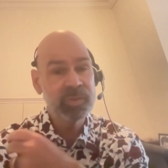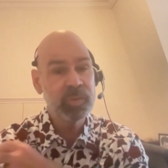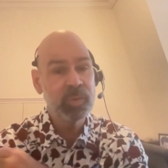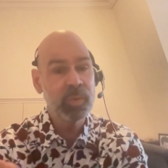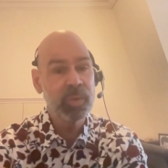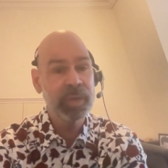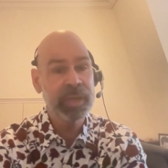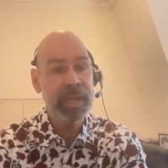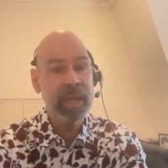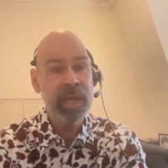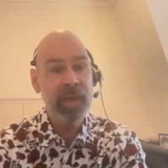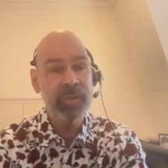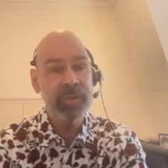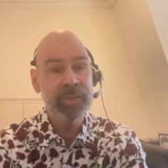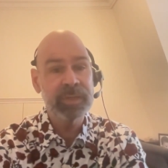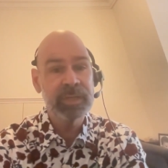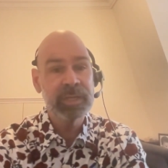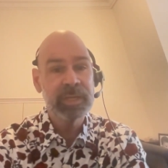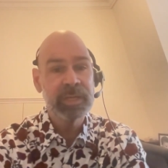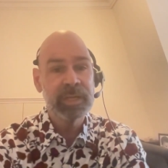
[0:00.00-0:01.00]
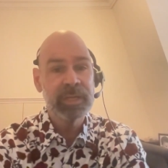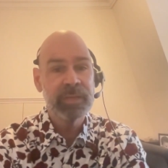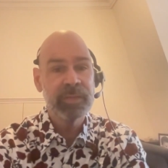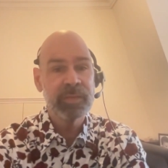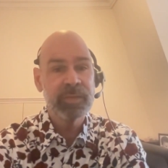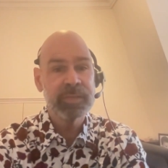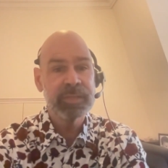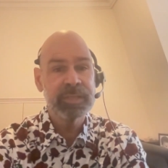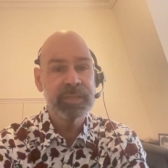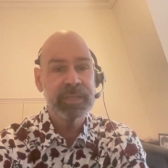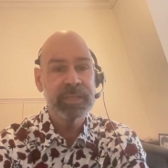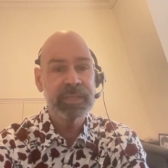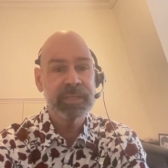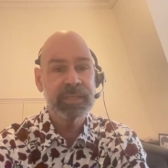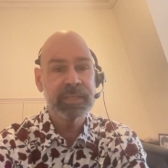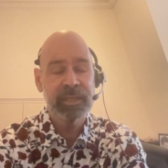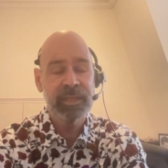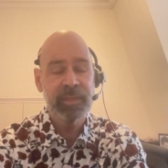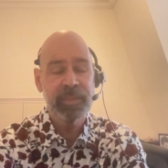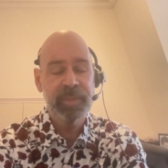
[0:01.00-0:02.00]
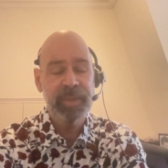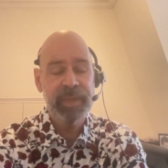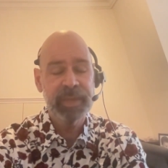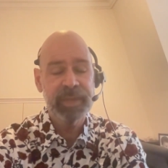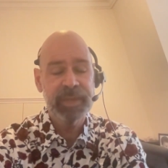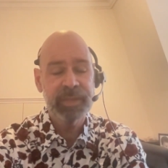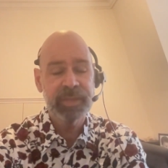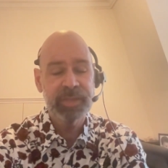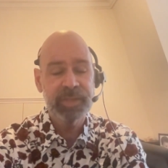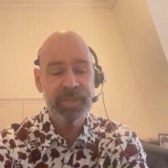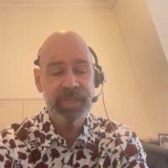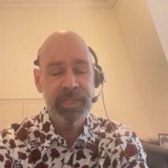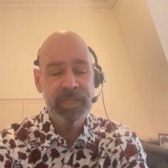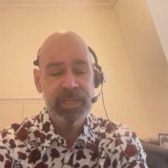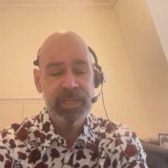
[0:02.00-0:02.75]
work out those things on the page.